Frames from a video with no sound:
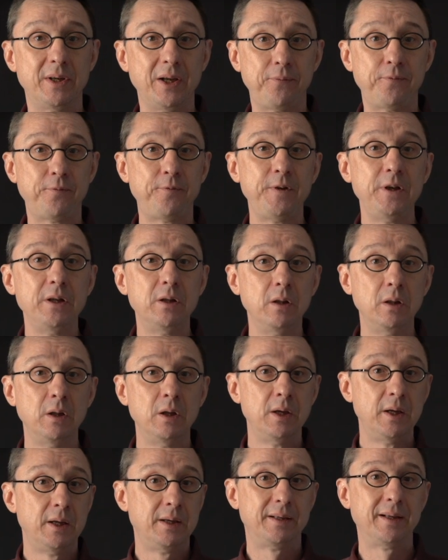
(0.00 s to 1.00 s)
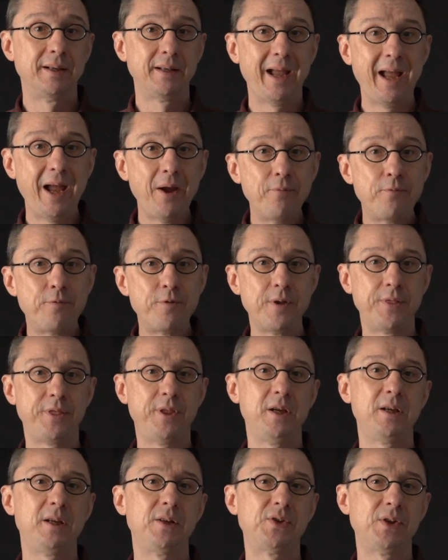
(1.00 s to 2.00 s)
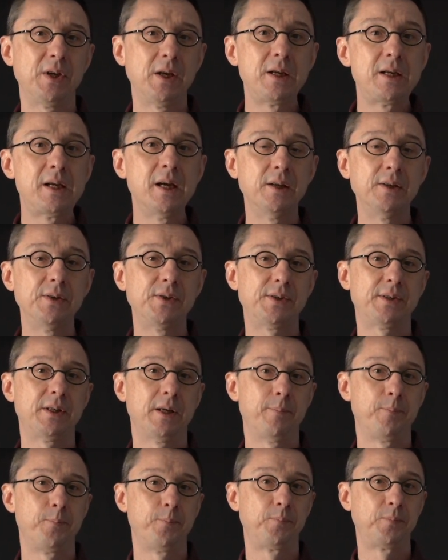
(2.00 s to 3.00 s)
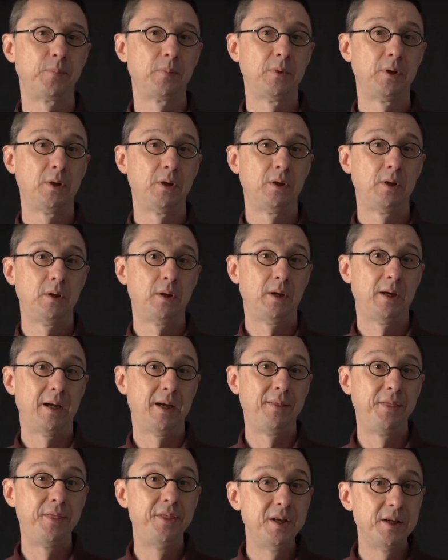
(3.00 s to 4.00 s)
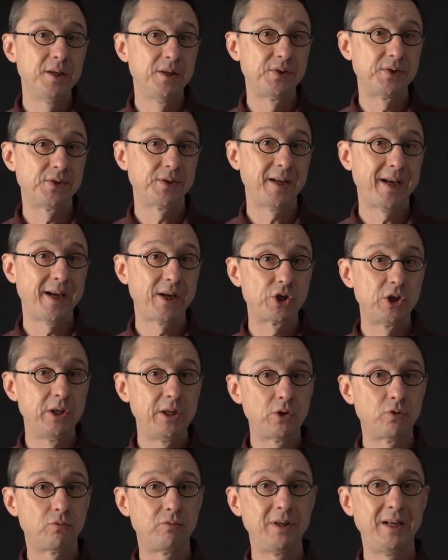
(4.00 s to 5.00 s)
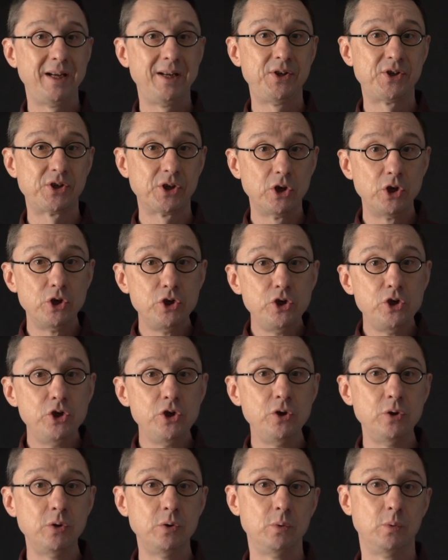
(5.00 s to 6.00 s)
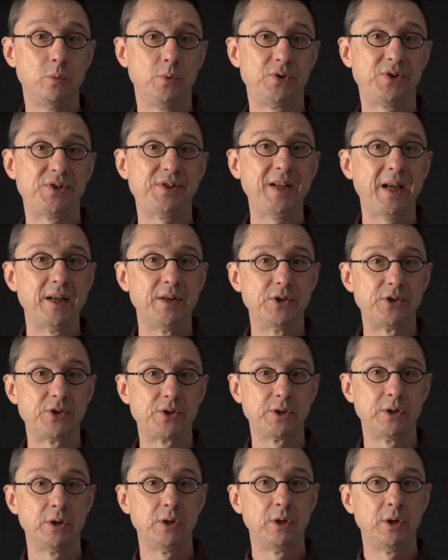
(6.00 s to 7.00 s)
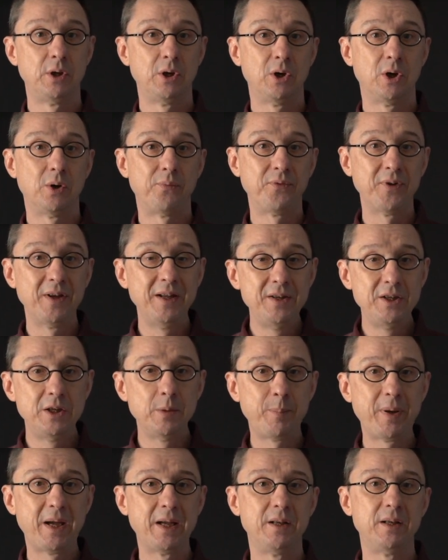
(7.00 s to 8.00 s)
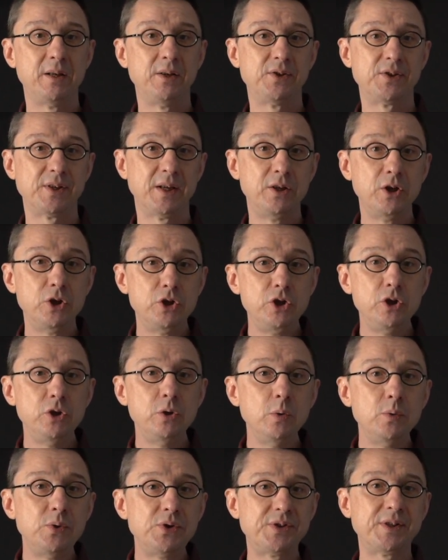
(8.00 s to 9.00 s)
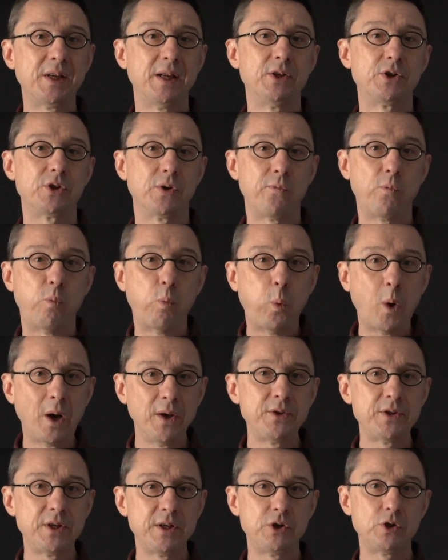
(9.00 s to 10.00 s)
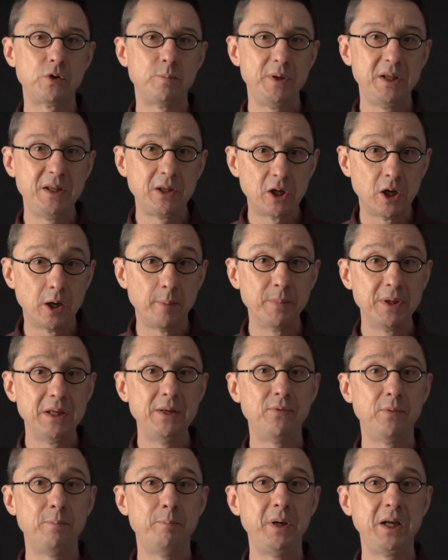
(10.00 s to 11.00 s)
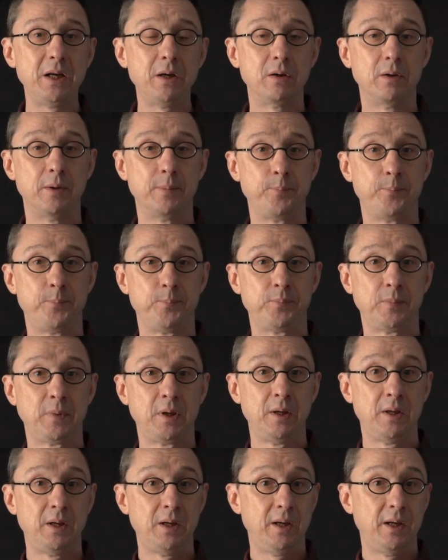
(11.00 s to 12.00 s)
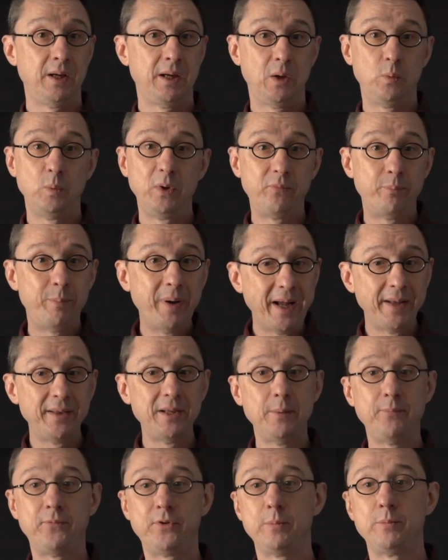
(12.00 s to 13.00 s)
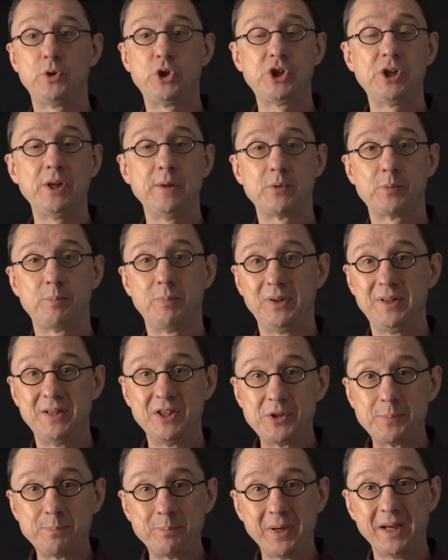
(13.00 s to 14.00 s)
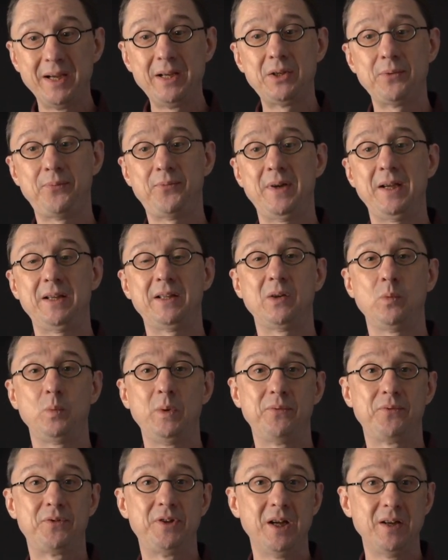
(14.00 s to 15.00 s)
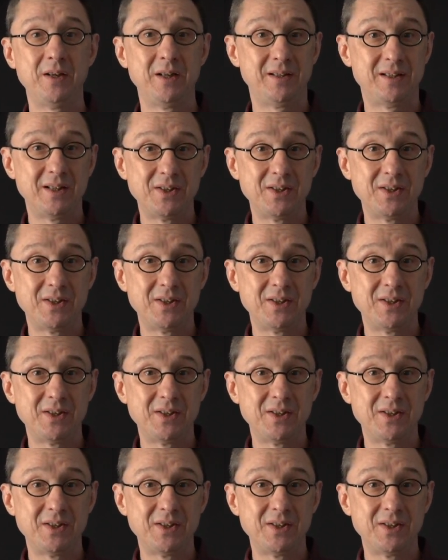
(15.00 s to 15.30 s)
feel that everything is against them. And this actually creates a new sense of independence and a new sense of wanting to become even bigger. And we've banned them from chips, but despite the fact that we've done it, they're